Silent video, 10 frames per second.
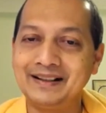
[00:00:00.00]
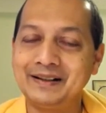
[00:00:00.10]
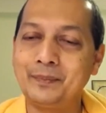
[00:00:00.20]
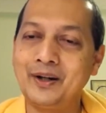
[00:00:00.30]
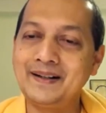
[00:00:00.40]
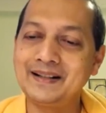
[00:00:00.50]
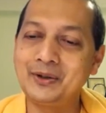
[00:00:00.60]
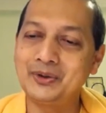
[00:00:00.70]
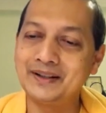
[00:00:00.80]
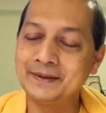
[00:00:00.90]
It points
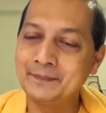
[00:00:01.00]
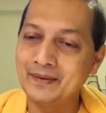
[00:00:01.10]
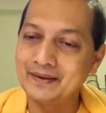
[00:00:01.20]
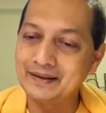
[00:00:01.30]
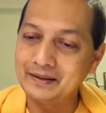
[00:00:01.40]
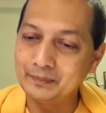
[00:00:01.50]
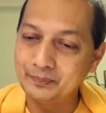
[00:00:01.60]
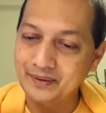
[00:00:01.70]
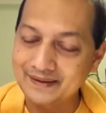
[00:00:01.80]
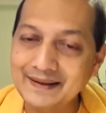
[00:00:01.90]
out the
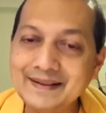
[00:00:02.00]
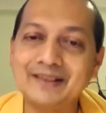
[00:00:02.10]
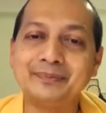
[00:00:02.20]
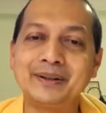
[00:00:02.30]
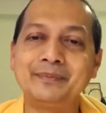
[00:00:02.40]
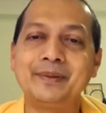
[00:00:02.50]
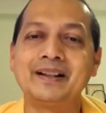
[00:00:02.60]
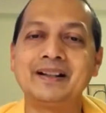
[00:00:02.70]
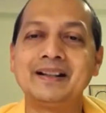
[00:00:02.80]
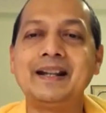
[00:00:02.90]
presence of
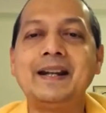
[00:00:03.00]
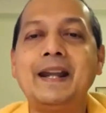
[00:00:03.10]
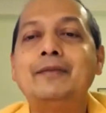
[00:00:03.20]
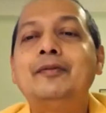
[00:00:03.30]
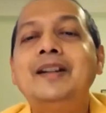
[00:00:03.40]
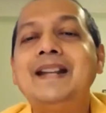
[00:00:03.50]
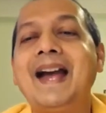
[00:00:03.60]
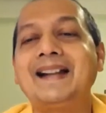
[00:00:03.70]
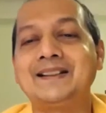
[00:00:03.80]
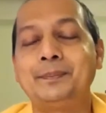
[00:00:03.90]
Brahman in every
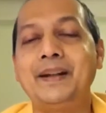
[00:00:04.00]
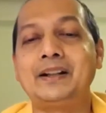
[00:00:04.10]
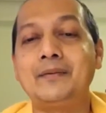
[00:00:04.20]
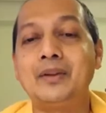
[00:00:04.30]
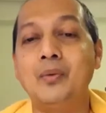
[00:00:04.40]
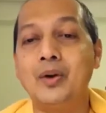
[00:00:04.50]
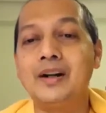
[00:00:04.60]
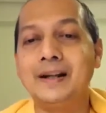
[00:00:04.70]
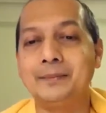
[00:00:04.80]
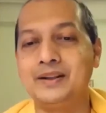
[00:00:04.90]
aspect of the
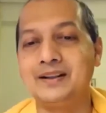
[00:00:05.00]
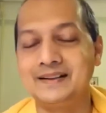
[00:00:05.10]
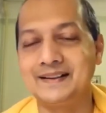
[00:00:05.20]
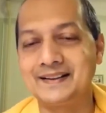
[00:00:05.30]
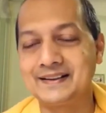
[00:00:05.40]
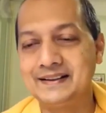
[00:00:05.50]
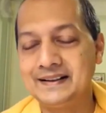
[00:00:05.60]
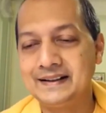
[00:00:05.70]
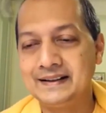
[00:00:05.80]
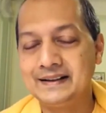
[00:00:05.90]
world appearance.
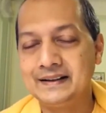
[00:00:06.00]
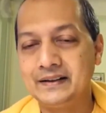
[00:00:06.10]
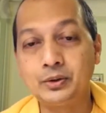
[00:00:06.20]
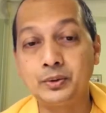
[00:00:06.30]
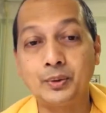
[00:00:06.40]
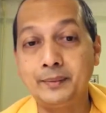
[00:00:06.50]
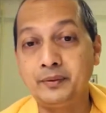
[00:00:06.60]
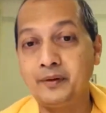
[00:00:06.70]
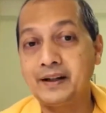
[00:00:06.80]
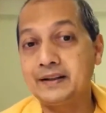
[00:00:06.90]
So Swami
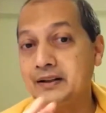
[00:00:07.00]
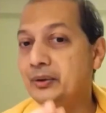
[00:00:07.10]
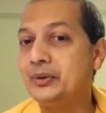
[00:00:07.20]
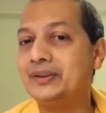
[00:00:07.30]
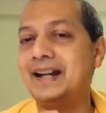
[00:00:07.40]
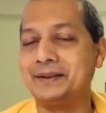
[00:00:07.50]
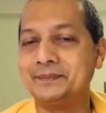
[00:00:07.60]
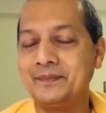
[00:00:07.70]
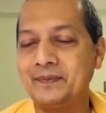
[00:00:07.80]
Vivekananda used that.